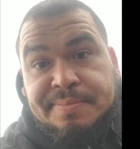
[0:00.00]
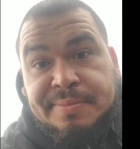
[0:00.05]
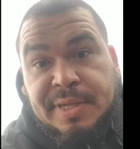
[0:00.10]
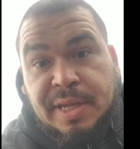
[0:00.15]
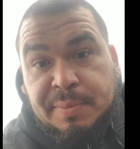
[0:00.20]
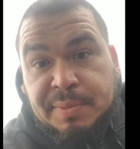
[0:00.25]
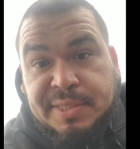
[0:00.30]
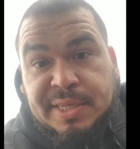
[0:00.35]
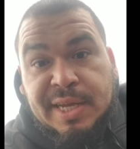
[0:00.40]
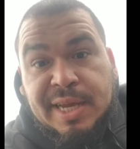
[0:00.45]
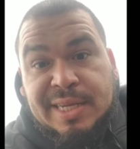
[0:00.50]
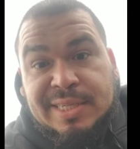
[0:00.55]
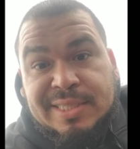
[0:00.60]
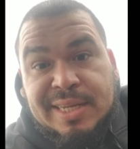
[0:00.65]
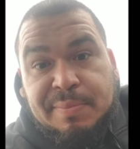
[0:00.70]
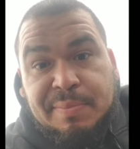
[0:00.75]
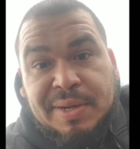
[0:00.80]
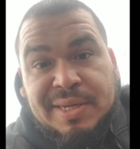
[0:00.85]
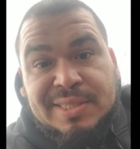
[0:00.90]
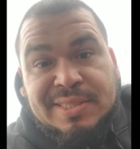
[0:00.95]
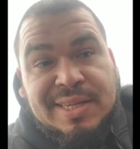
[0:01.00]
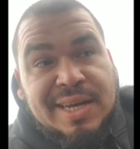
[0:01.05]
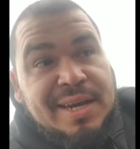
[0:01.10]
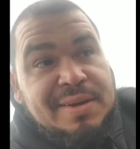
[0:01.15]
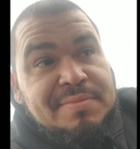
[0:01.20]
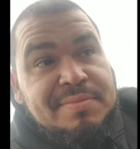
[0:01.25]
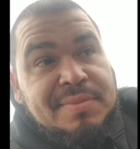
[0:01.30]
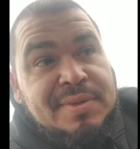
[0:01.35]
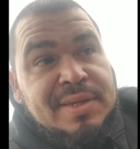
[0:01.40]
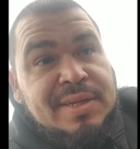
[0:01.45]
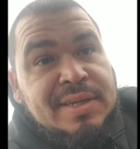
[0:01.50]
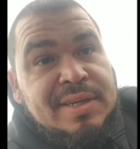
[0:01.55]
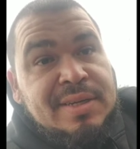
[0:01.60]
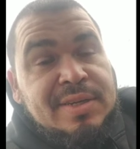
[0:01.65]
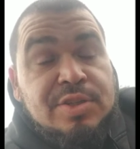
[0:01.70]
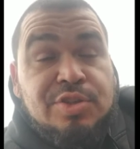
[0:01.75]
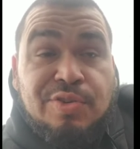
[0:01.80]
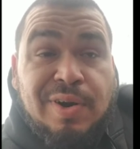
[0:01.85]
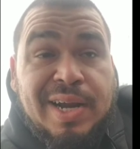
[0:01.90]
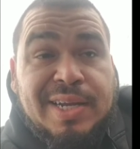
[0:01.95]
I'm gonna take you guys step by step,
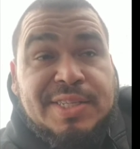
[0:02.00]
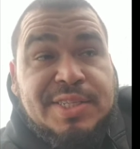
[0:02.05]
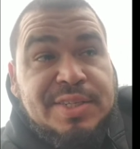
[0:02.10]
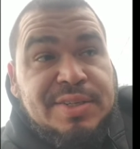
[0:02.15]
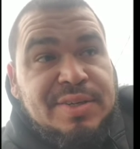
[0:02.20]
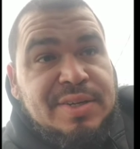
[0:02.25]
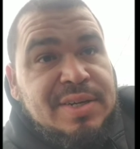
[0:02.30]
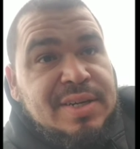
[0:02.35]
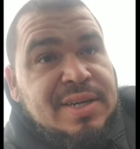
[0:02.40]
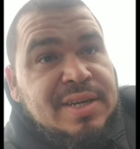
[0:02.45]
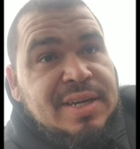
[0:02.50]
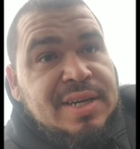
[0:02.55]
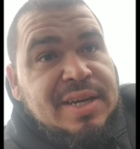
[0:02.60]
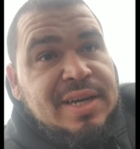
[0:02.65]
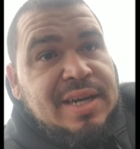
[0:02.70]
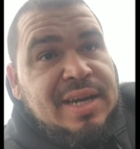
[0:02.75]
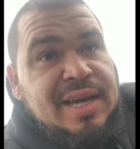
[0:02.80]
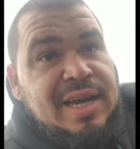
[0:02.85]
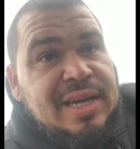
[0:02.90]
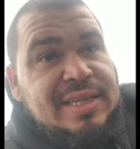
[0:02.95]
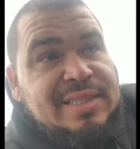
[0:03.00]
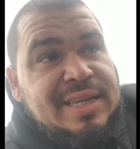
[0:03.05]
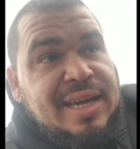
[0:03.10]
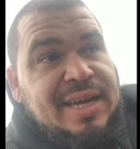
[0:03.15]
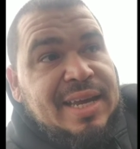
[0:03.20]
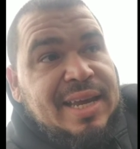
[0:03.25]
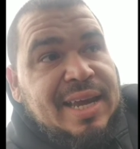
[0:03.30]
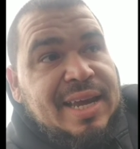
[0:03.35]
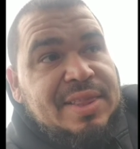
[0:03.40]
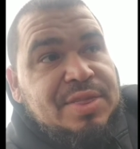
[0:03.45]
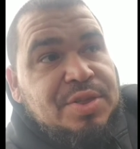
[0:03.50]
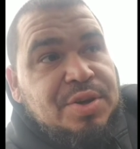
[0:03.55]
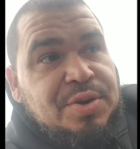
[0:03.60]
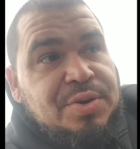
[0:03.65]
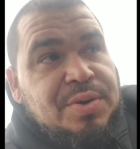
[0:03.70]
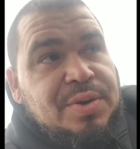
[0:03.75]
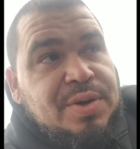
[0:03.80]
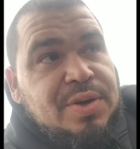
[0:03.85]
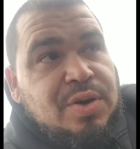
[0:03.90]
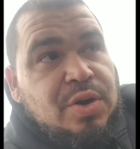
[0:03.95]
try to, as I go
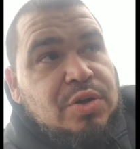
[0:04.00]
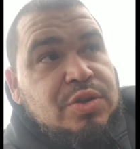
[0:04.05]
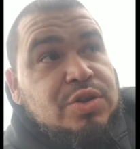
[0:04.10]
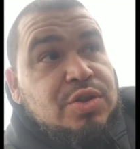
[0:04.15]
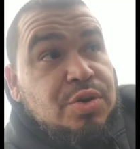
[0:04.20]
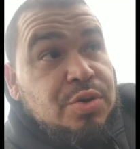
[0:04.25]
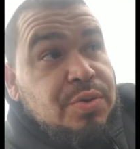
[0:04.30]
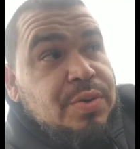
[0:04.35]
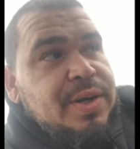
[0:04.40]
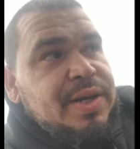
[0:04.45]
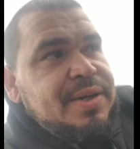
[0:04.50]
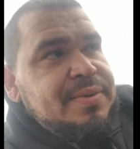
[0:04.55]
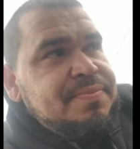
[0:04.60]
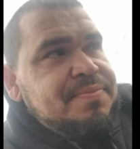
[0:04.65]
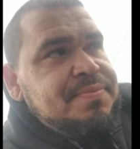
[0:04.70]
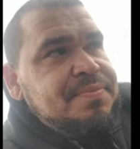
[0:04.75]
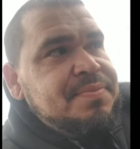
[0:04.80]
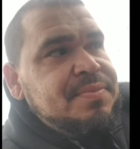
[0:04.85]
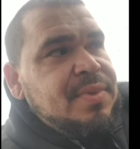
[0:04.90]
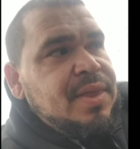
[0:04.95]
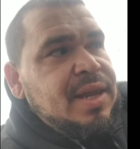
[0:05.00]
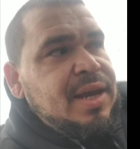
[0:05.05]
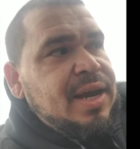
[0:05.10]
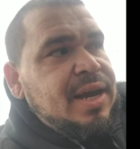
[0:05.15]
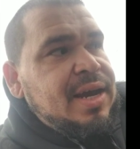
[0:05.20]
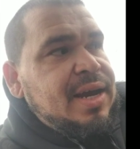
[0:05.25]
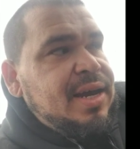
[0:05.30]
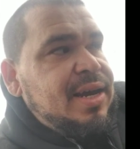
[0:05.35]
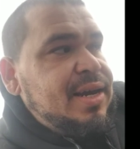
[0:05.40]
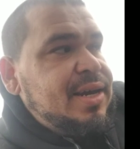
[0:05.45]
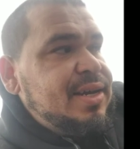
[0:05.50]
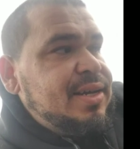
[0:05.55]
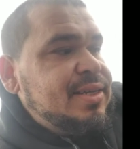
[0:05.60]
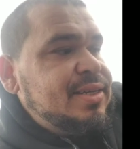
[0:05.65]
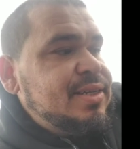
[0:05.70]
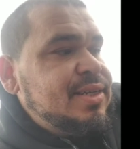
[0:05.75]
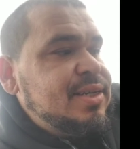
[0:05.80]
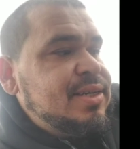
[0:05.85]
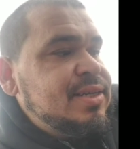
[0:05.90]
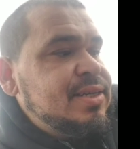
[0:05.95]
through it
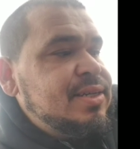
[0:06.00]
and